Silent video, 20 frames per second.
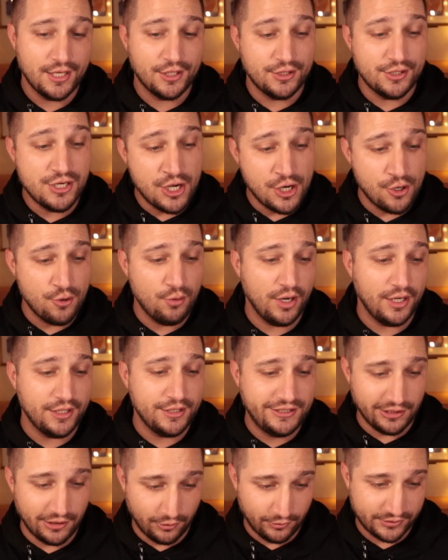No
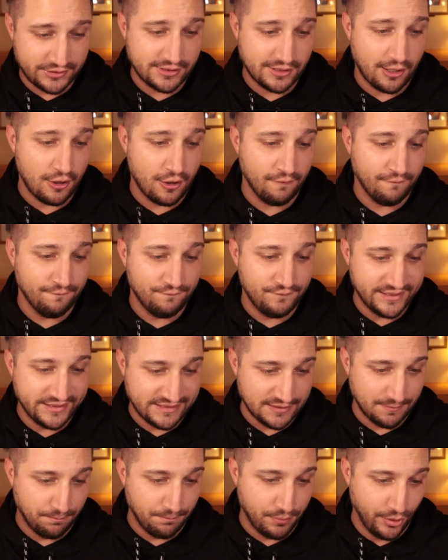adults are
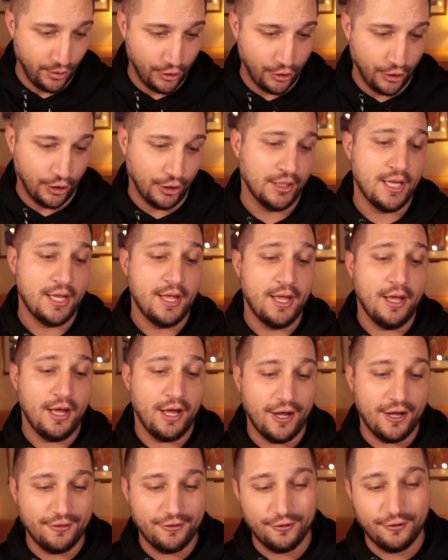visible,
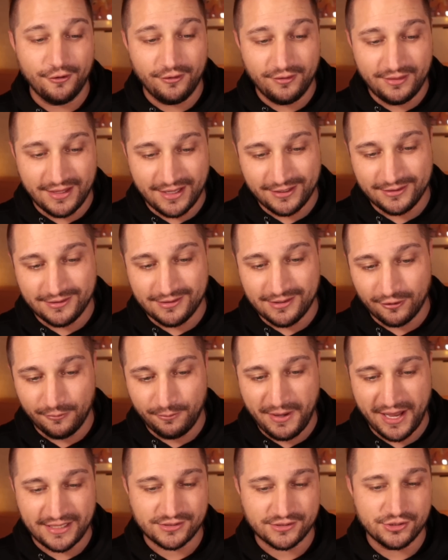other than another
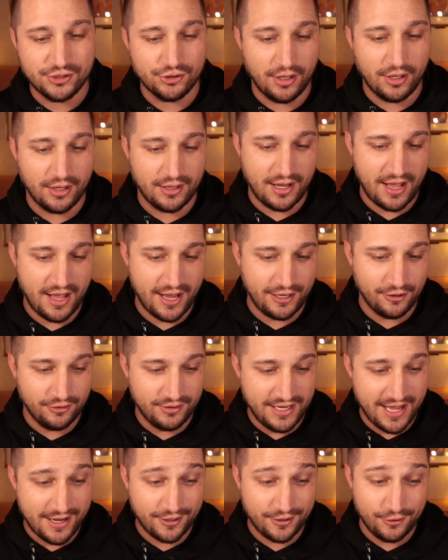passenger on a higher
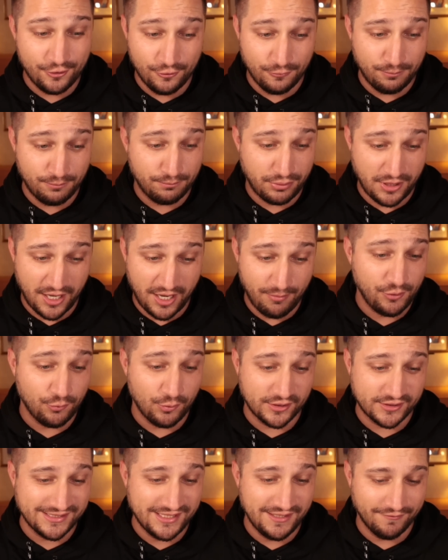deck who probably
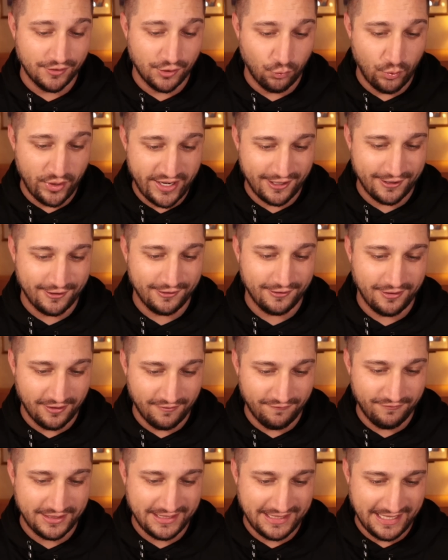wasn't even aware
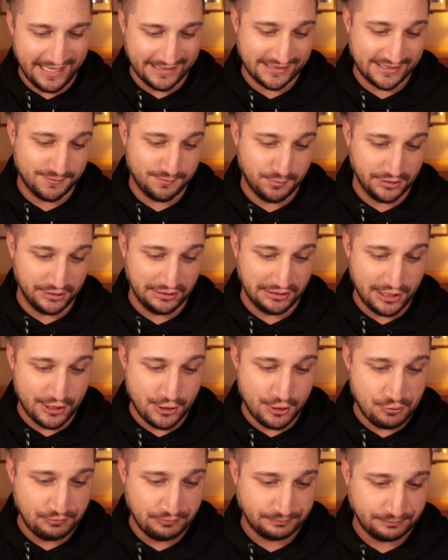of the guests
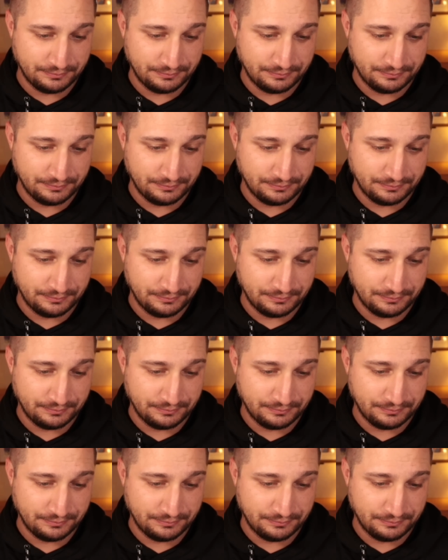below.